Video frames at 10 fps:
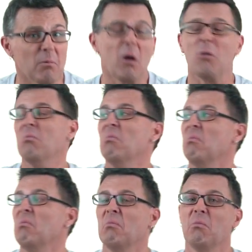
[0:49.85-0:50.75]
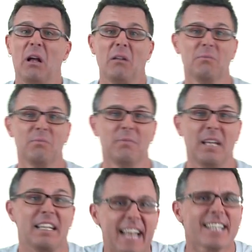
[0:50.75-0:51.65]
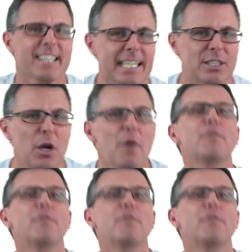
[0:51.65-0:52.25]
Oh, well, in that case,